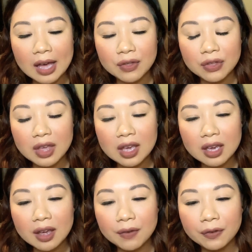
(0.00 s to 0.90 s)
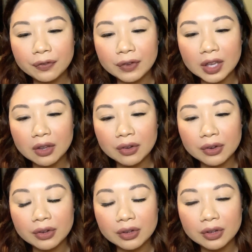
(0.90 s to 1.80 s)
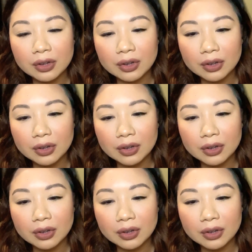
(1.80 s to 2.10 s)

think I feel